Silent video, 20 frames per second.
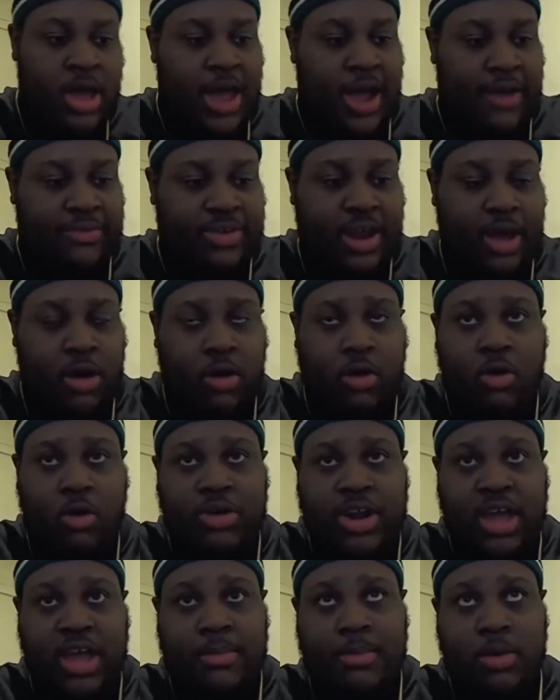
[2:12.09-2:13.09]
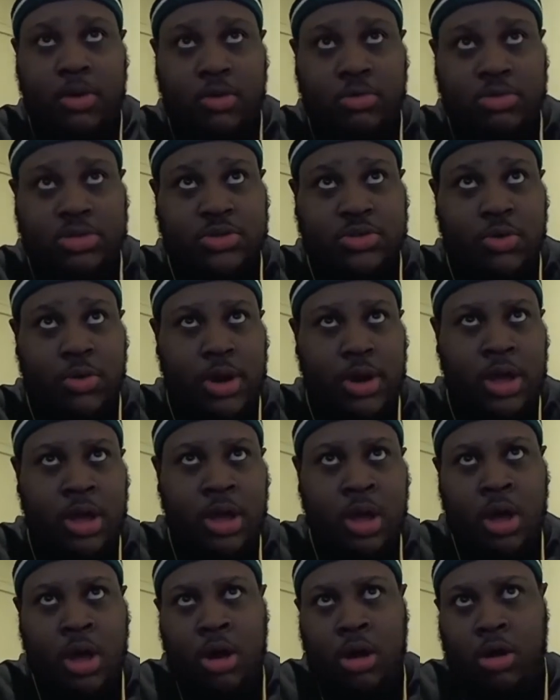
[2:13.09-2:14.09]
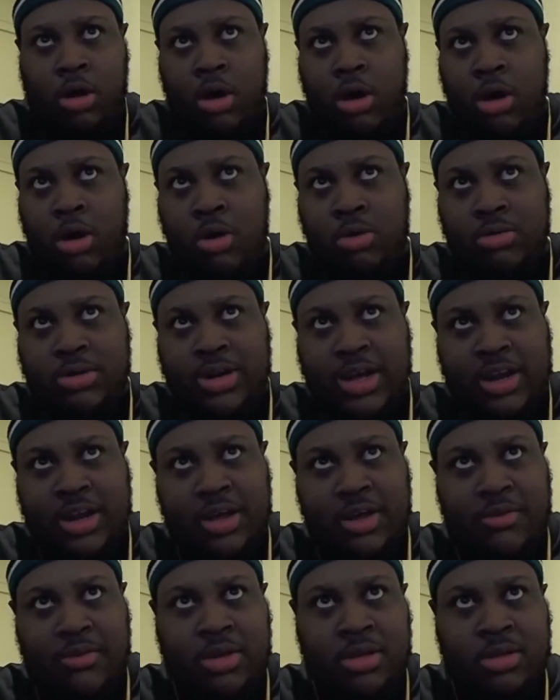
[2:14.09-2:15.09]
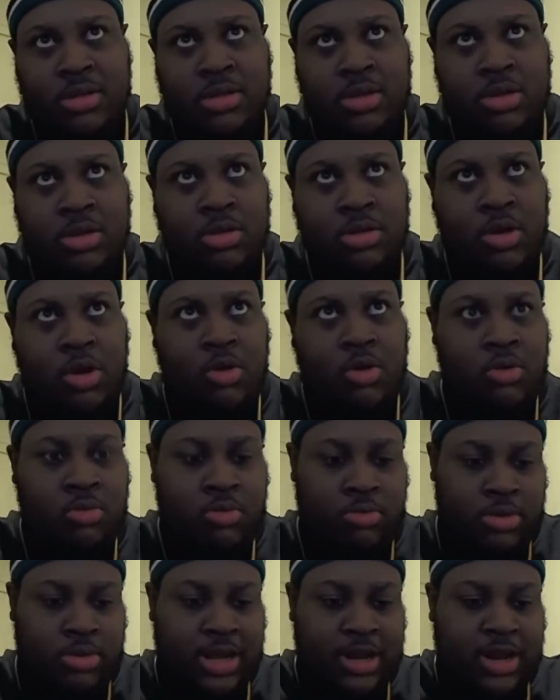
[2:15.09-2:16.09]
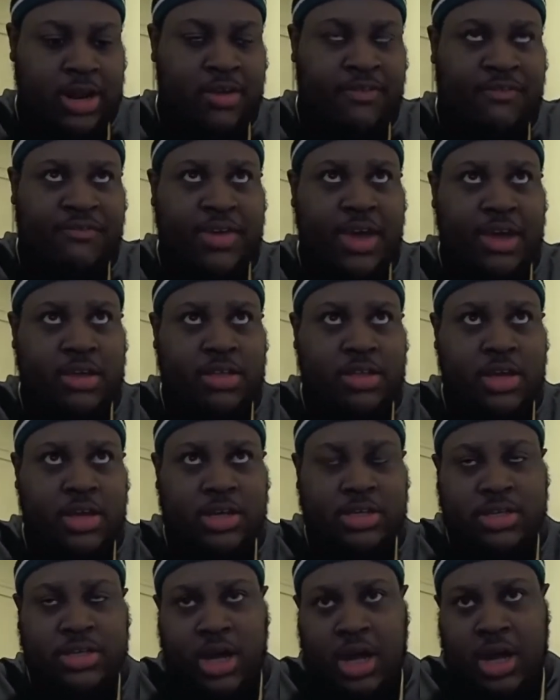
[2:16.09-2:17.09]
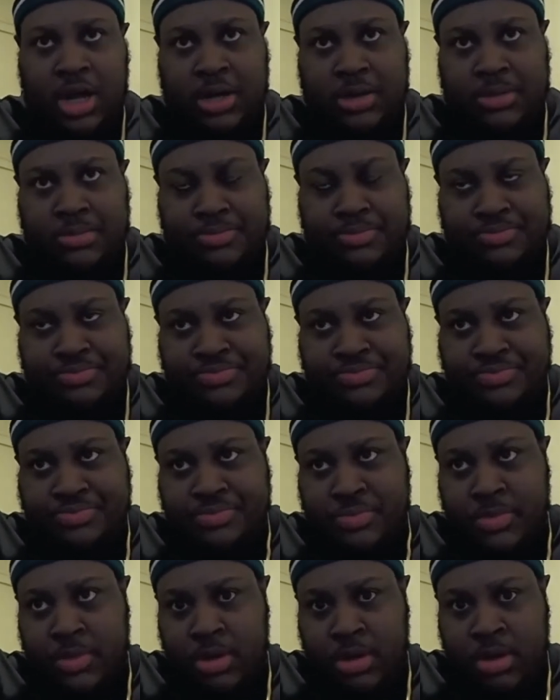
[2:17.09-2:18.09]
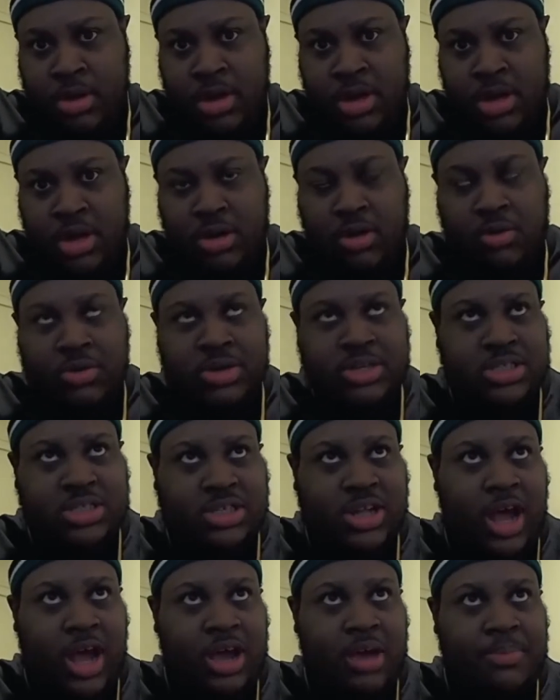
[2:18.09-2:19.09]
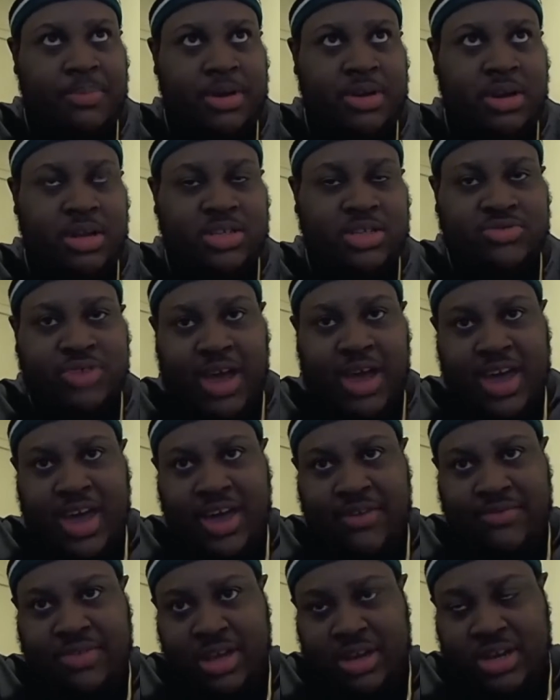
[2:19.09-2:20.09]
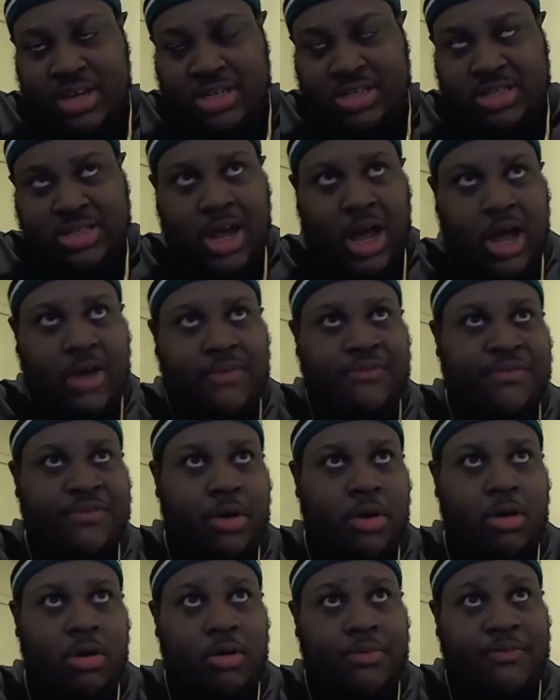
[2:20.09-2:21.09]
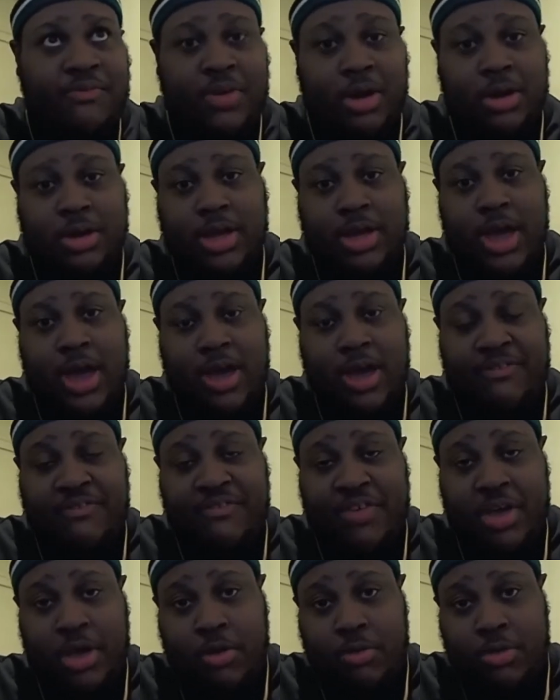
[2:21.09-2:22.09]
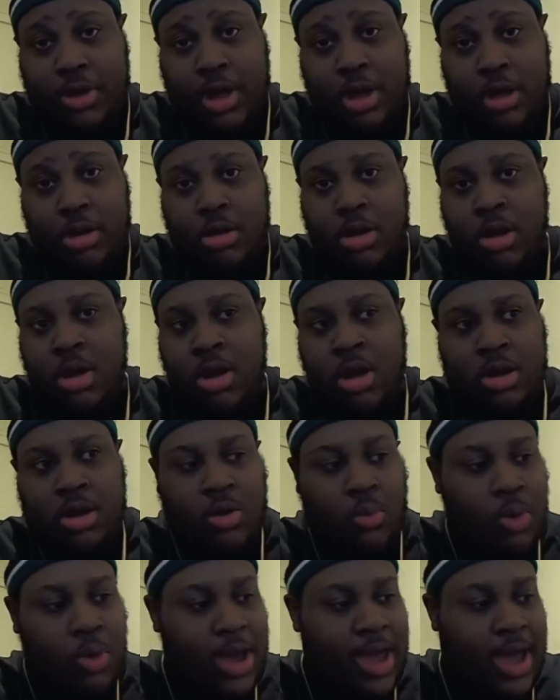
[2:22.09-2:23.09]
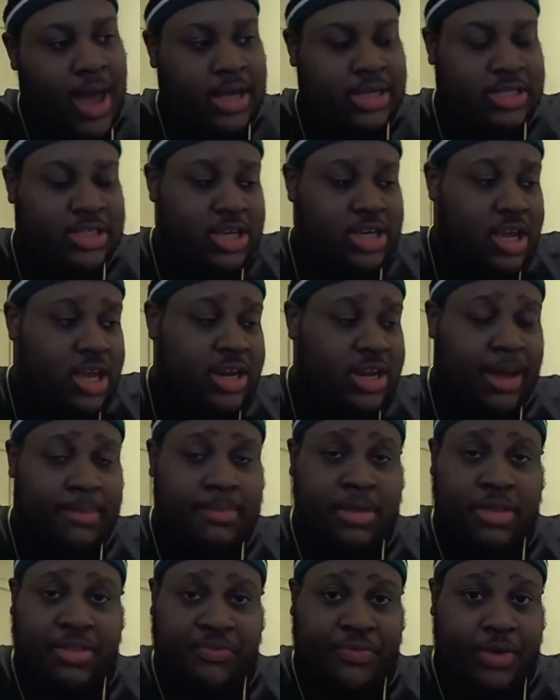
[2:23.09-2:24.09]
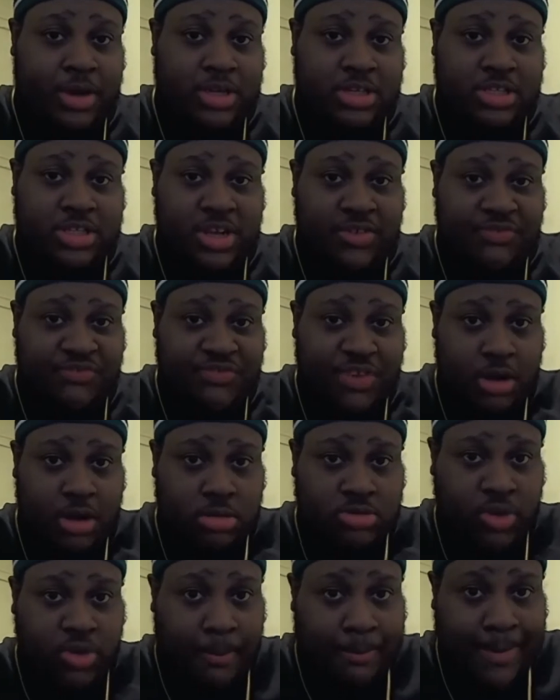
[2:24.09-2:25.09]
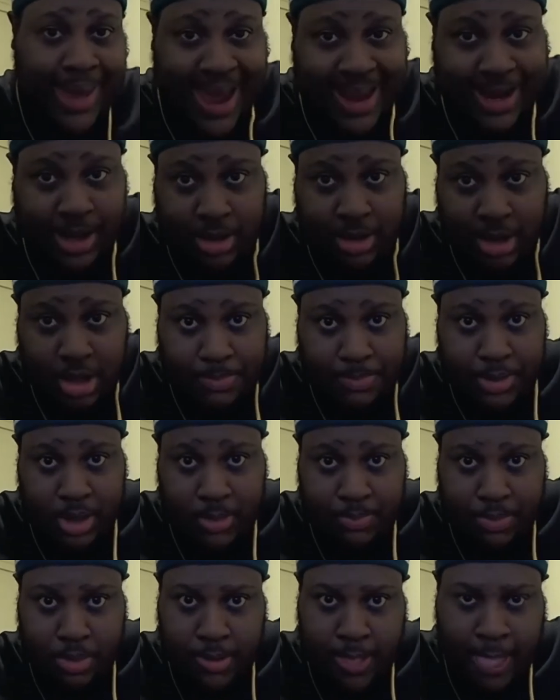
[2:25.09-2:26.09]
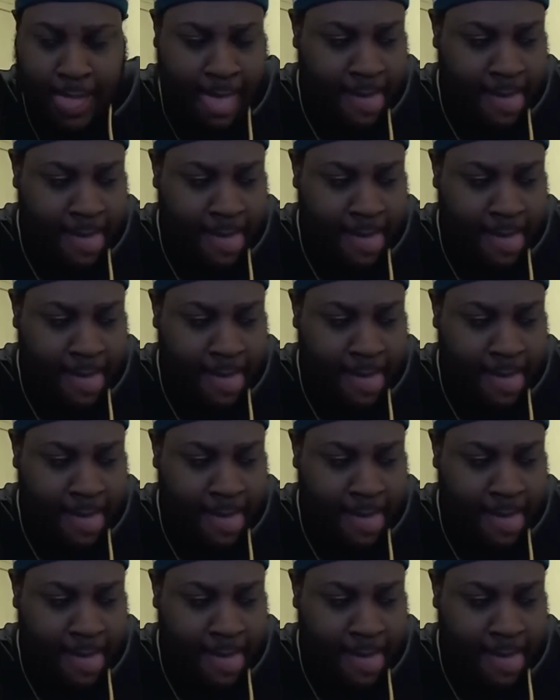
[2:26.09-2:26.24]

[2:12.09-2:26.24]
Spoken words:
After that whole damn Hulk story, oh, did it affect his, his stock up in the draft? Did his stock fall? Fuck yeah, it fell, nigga. The way I see it, that motherfucking shit fell dramatically, pimping.